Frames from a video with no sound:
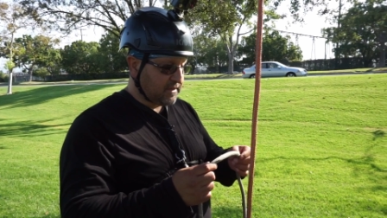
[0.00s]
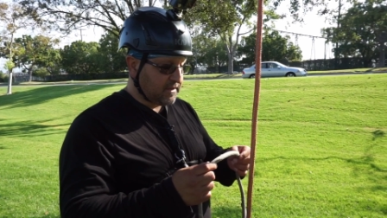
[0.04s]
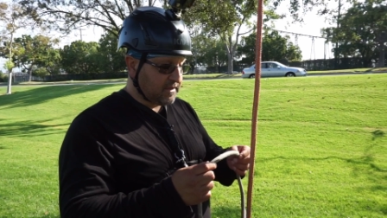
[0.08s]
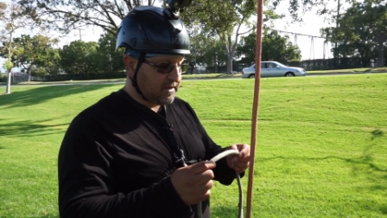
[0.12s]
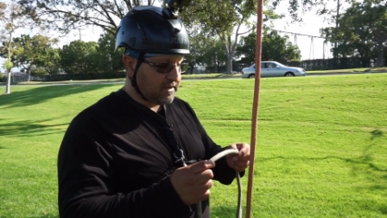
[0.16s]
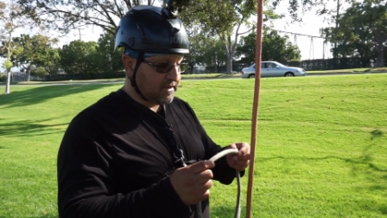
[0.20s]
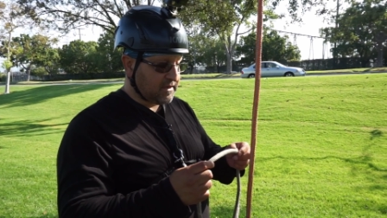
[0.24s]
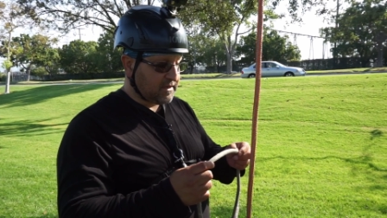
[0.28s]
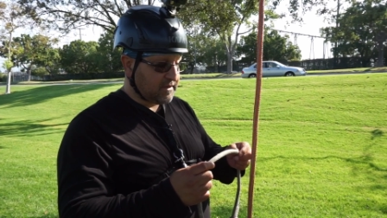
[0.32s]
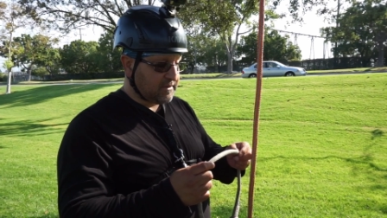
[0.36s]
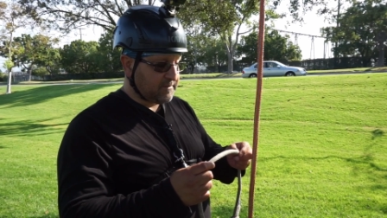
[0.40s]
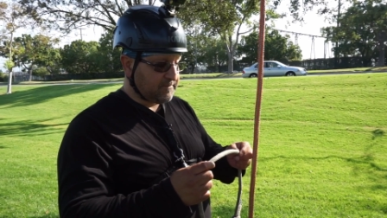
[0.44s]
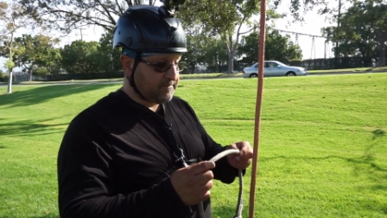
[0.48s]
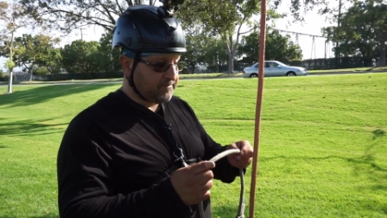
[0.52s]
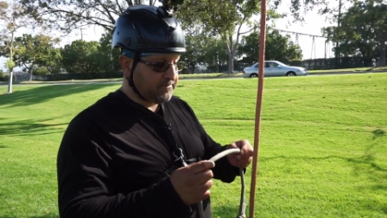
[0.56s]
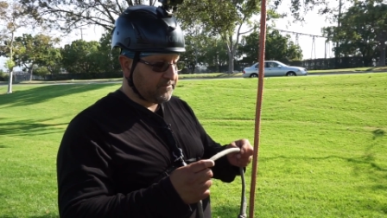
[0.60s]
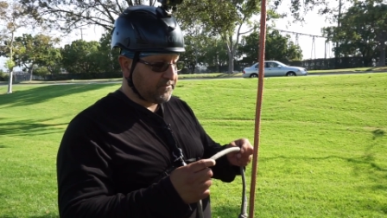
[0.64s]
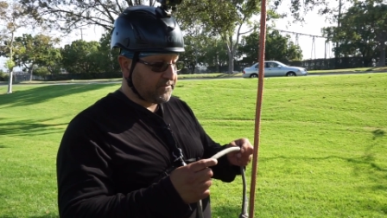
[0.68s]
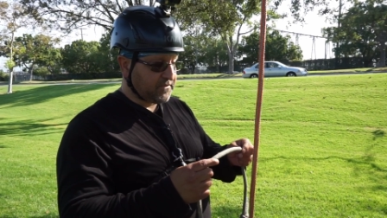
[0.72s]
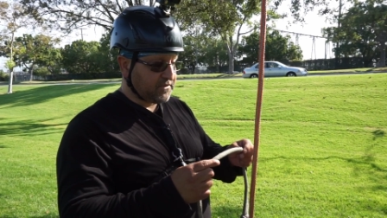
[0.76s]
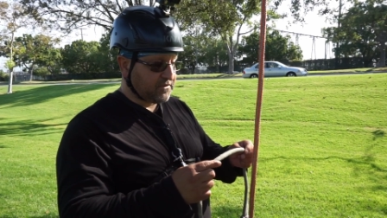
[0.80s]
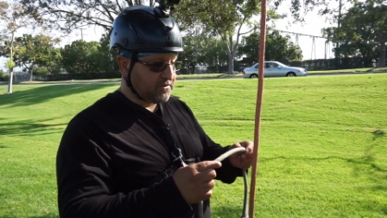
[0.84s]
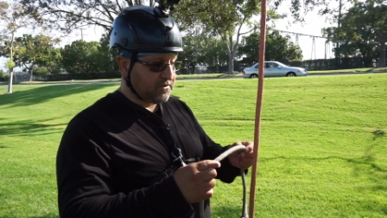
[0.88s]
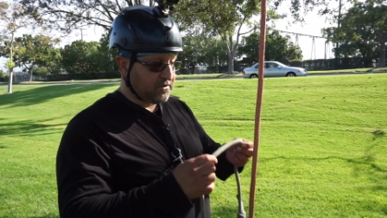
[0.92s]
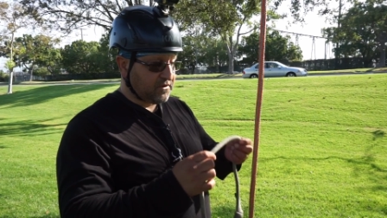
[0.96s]
Um,
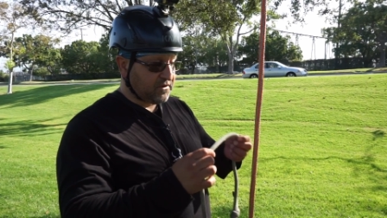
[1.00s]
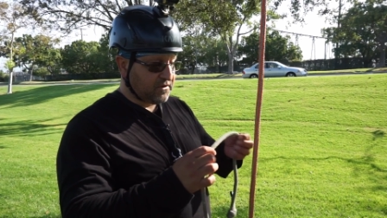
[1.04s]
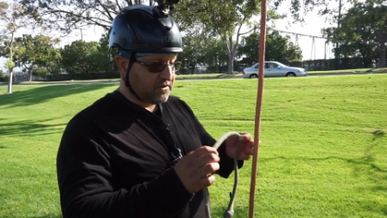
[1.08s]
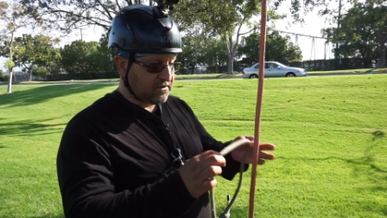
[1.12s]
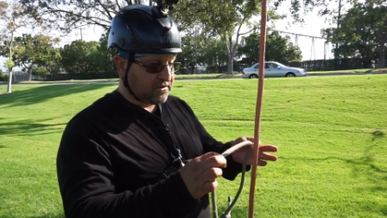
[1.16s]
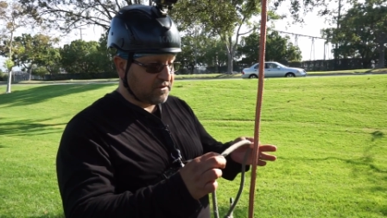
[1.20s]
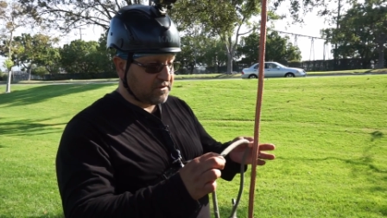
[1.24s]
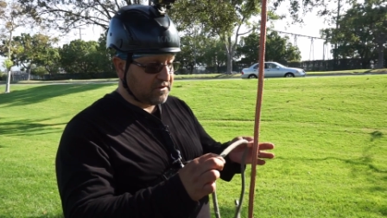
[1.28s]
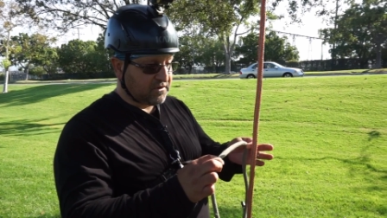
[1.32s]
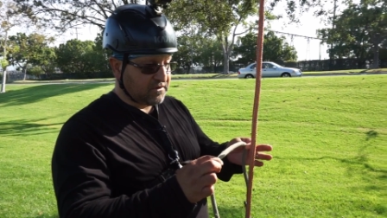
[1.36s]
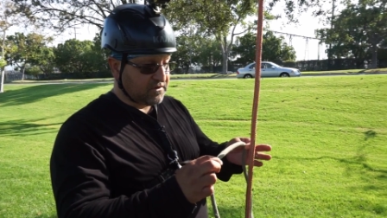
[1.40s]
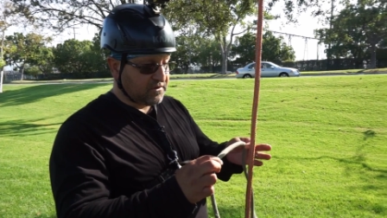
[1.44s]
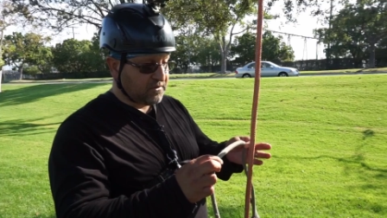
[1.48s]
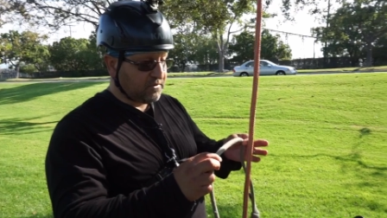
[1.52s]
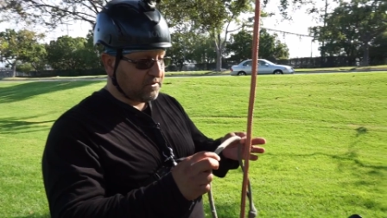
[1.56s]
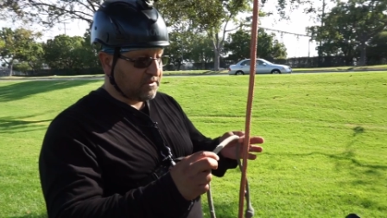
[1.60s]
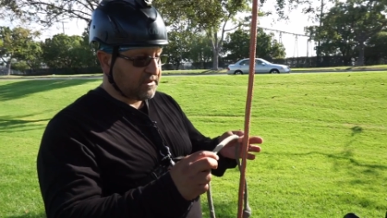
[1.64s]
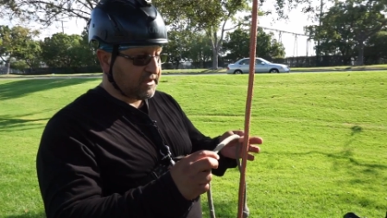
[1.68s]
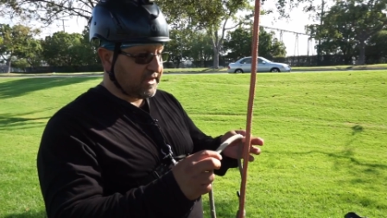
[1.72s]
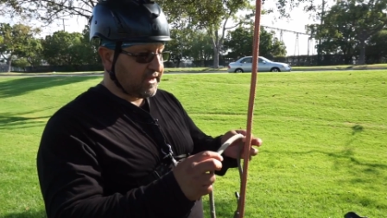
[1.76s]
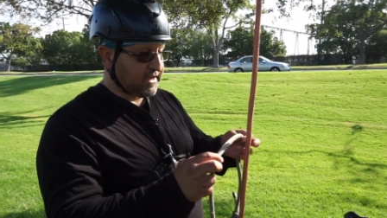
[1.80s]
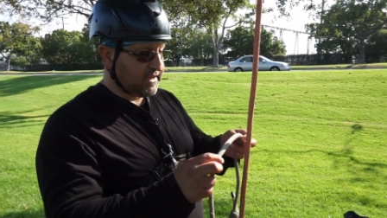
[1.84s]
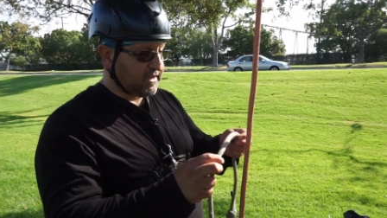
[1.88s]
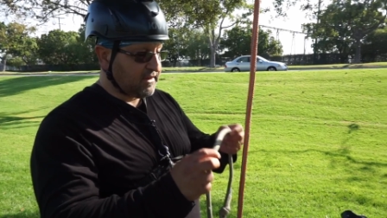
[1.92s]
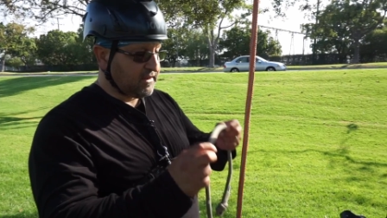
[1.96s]
so to, to do
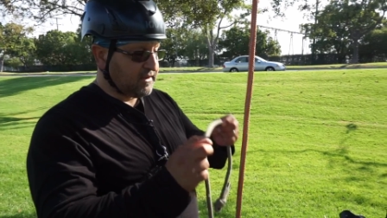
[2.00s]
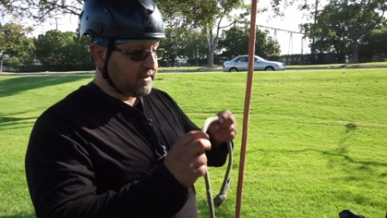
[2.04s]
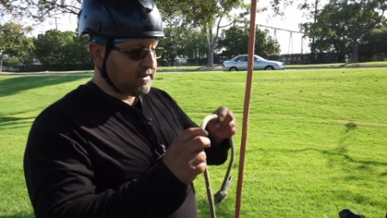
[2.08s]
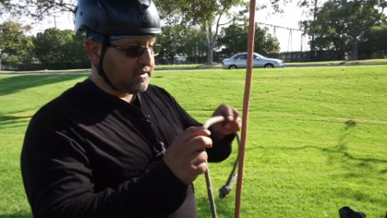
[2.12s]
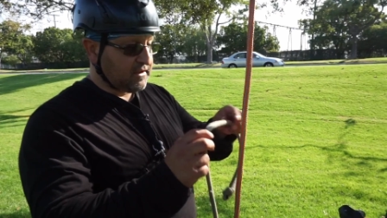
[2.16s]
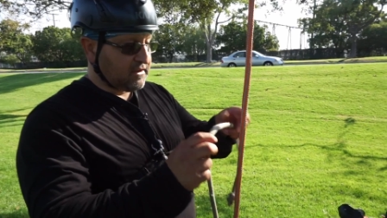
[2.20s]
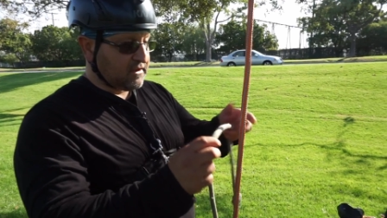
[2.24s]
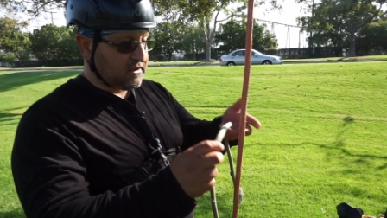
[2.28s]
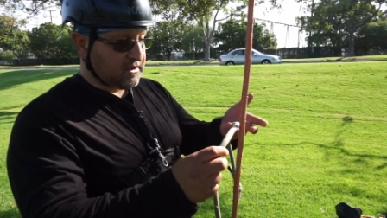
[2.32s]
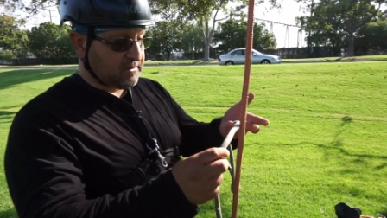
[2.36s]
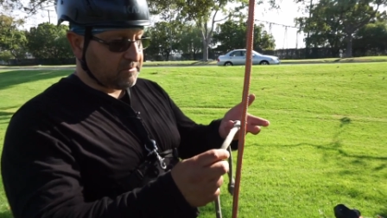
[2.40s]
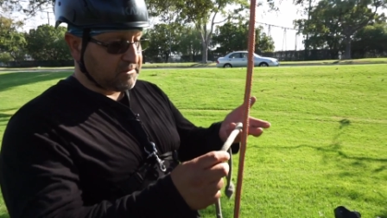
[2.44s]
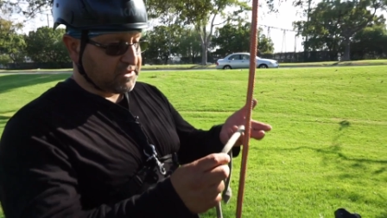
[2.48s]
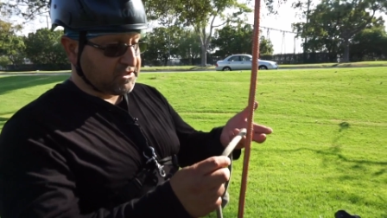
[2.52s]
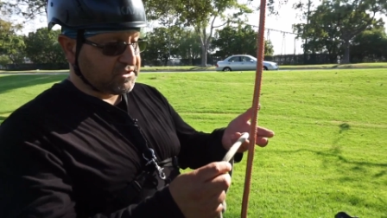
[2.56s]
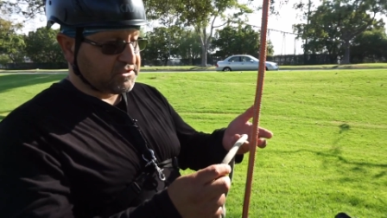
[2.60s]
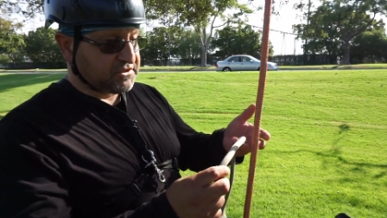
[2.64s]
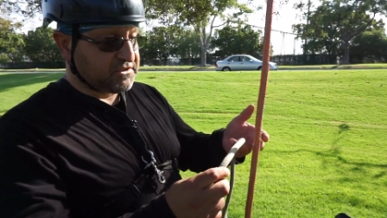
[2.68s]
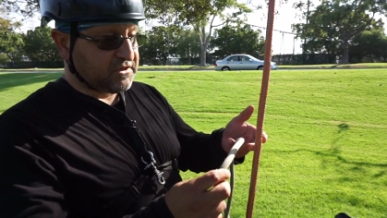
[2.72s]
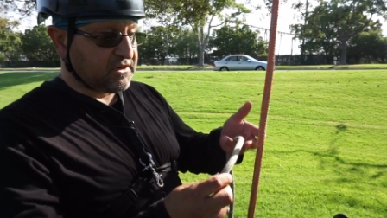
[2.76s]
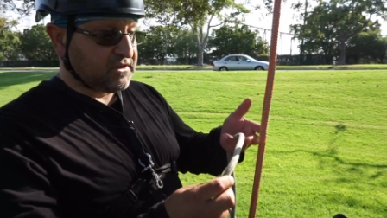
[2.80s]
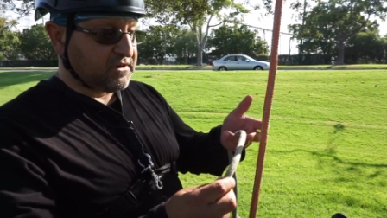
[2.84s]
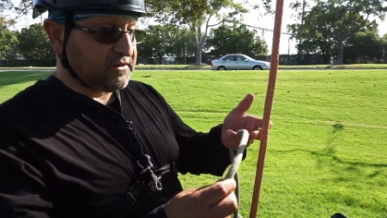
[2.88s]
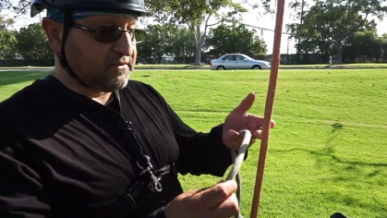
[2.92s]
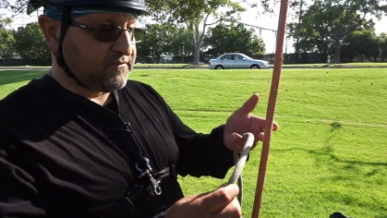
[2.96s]
that, I'm going to
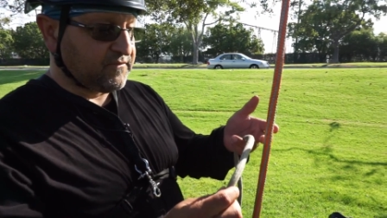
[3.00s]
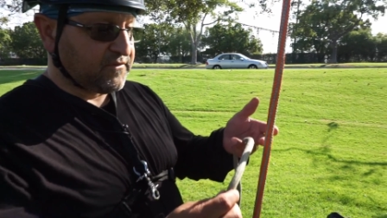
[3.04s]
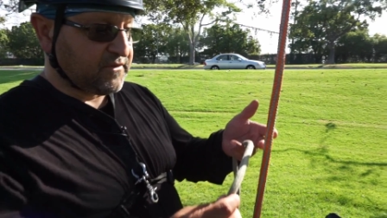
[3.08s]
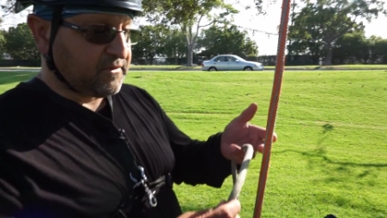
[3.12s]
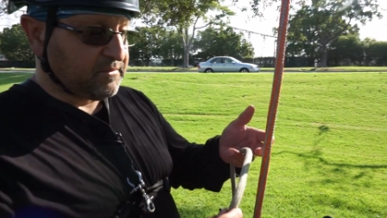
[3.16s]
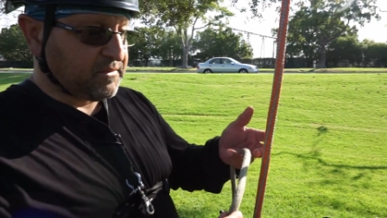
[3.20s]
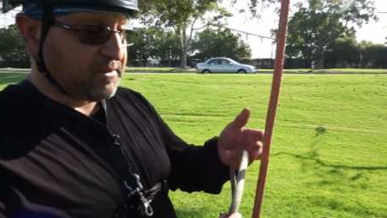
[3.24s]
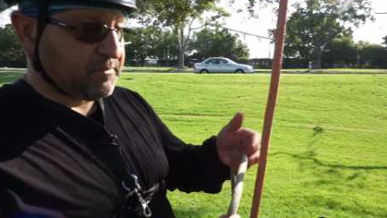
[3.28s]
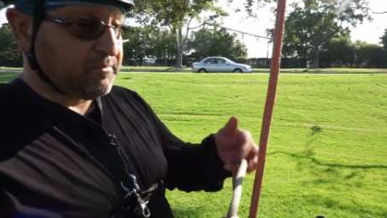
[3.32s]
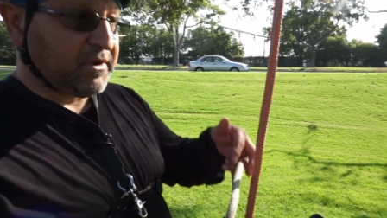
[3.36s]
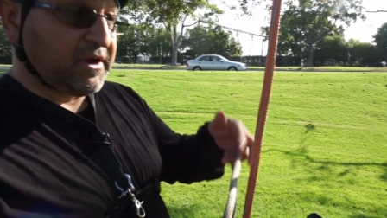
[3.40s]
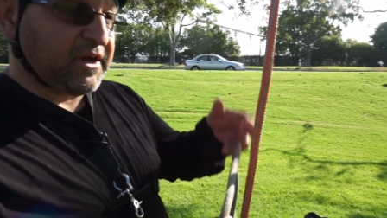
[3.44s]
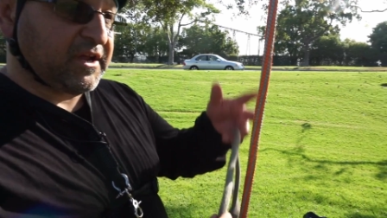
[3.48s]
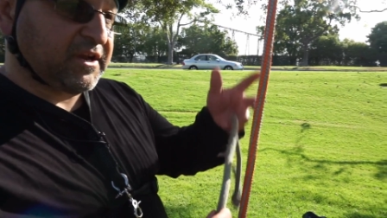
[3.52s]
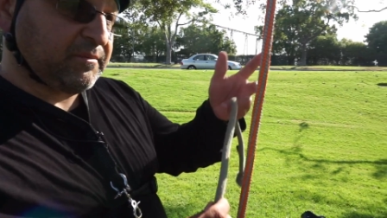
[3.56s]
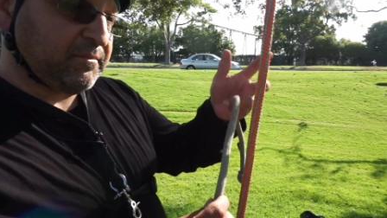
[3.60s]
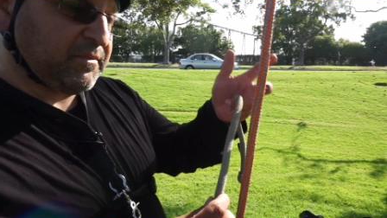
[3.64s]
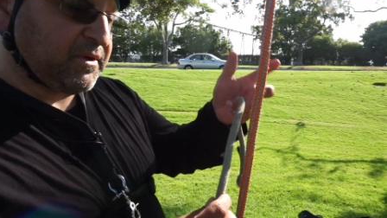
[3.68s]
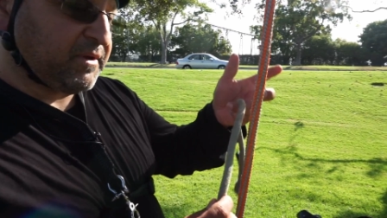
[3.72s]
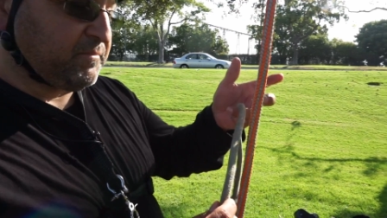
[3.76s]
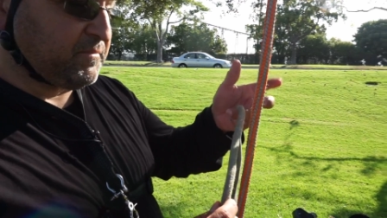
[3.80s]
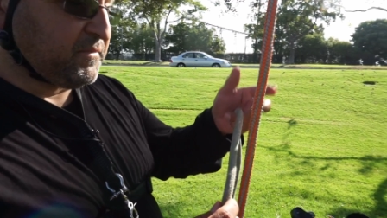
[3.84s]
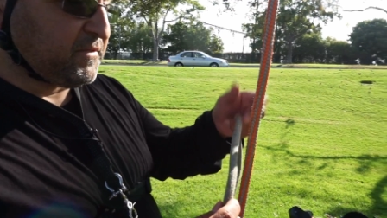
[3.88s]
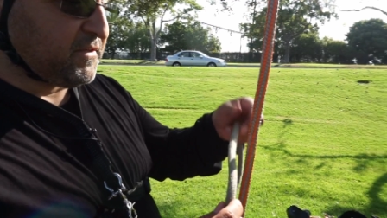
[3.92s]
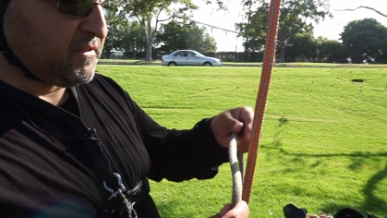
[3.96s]
start from the bottom
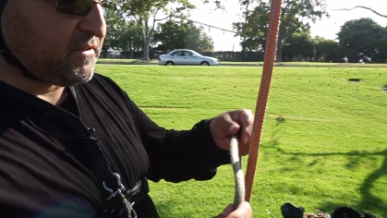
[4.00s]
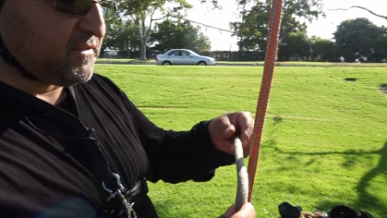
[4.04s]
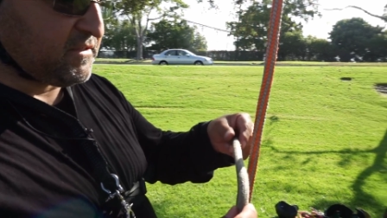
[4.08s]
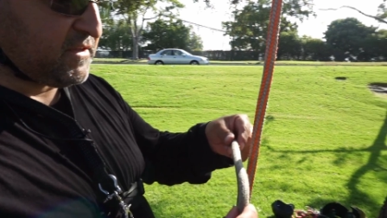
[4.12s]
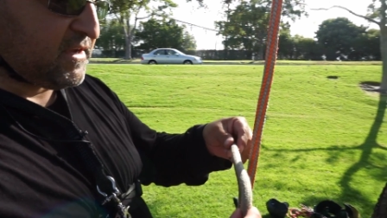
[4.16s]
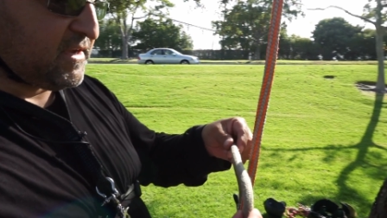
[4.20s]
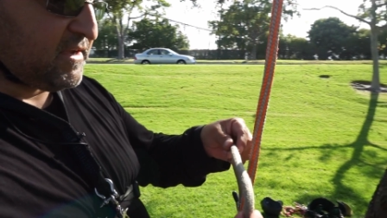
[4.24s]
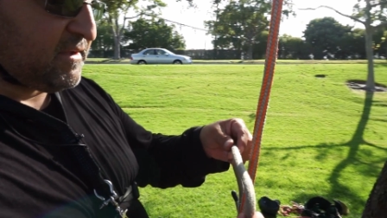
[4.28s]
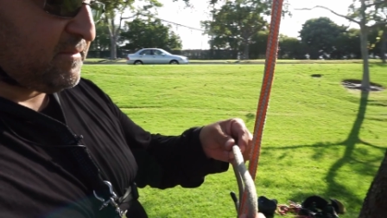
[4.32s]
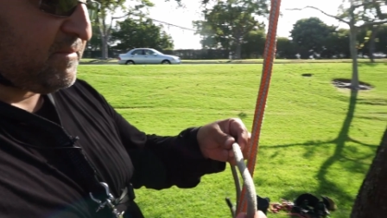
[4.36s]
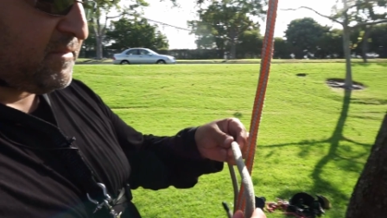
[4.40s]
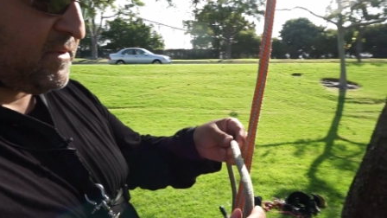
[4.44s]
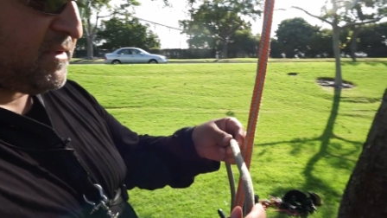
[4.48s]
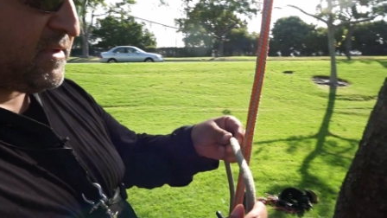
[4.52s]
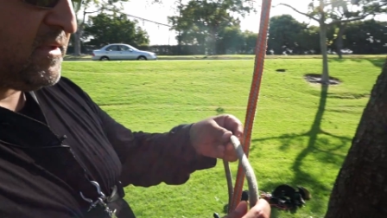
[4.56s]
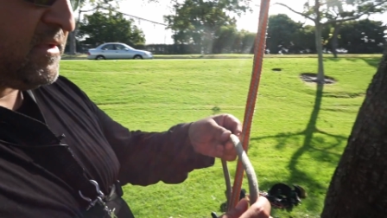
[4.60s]
up this time.